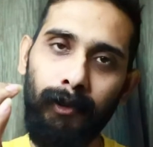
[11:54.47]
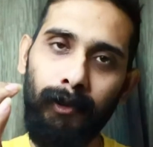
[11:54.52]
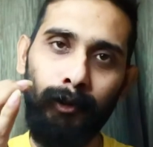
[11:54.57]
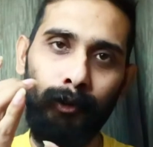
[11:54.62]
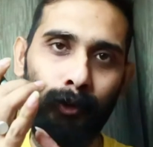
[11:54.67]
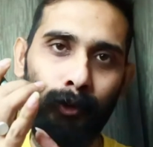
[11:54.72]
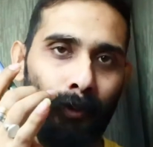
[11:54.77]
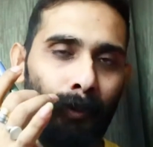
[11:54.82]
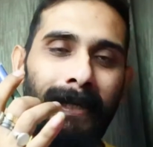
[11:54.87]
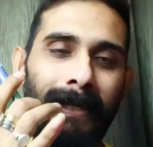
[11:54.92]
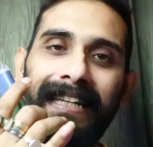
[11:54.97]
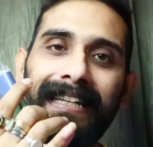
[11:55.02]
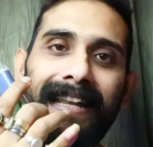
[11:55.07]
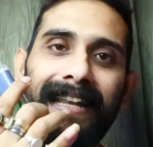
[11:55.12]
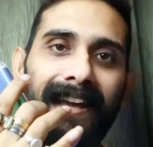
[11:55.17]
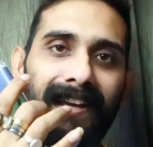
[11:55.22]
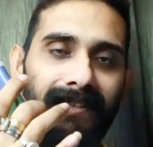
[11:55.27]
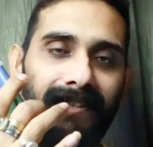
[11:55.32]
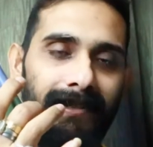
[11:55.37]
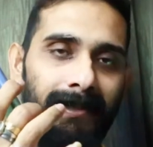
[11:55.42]

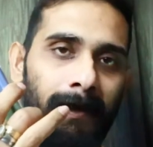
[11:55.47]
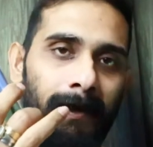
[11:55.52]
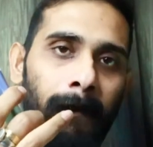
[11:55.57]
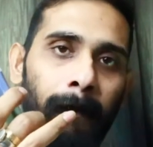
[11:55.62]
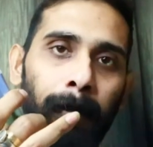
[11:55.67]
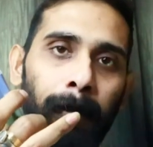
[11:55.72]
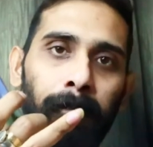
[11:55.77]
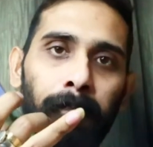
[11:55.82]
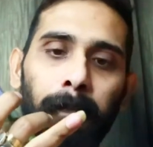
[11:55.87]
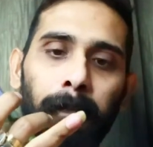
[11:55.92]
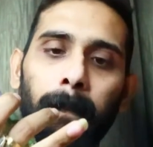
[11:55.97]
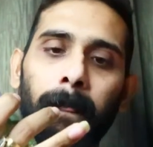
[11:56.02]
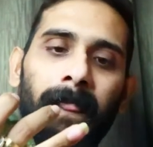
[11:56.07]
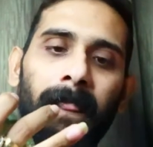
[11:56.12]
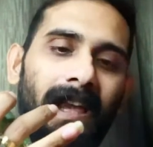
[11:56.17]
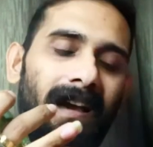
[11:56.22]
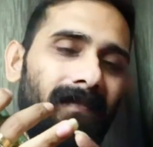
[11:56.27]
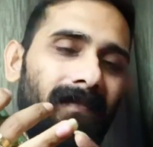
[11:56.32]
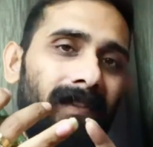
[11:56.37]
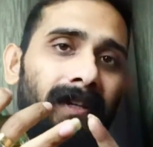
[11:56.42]
Sweetness,
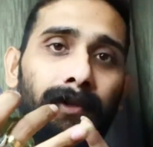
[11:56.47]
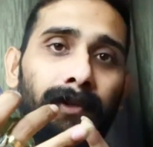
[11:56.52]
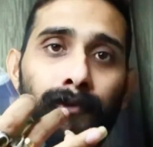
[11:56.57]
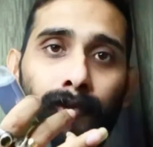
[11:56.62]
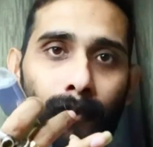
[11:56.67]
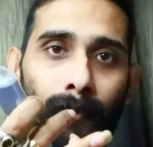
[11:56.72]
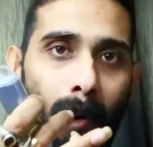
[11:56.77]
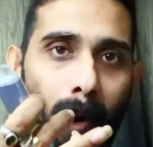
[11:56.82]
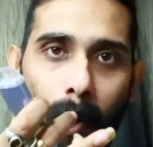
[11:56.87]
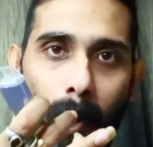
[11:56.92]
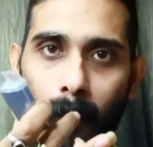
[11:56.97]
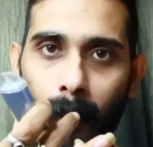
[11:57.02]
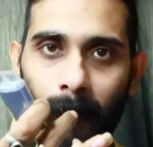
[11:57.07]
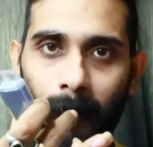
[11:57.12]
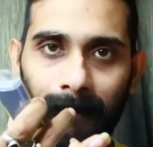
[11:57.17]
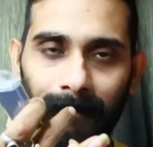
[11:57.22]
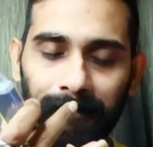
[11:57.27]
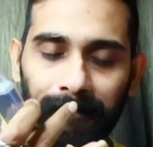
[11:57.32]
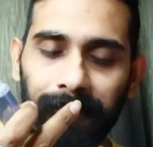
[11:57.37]
the draw,